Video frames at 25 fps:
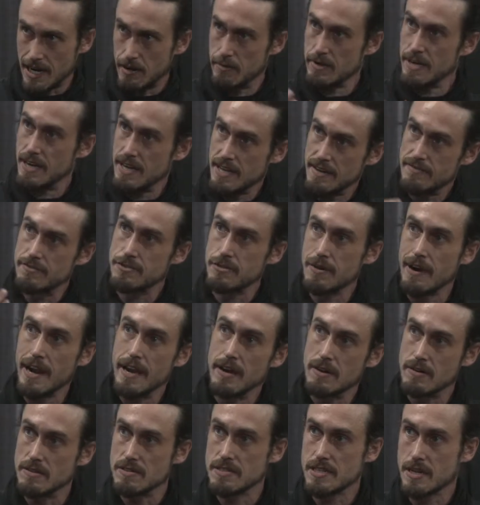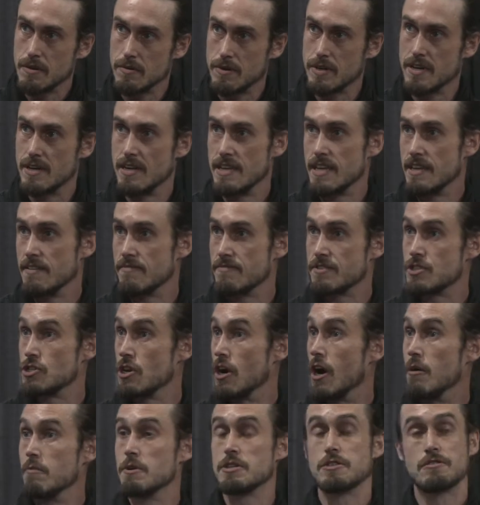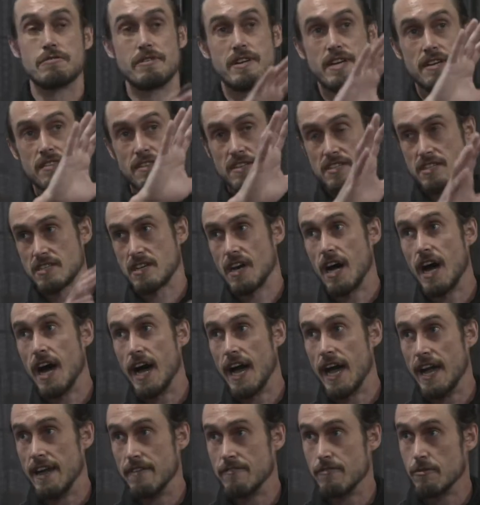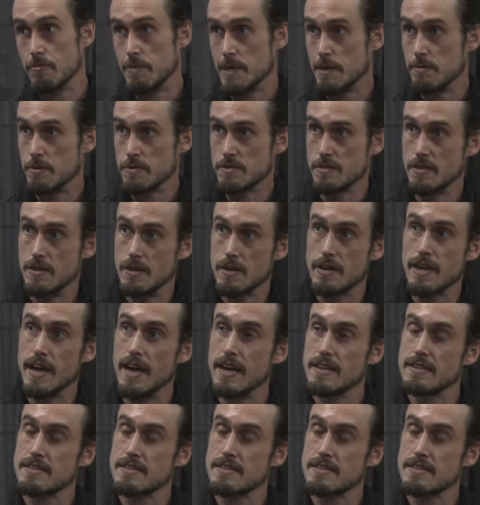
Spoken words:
I want to leave trails. I want to leave geometry in the sky for people to look at.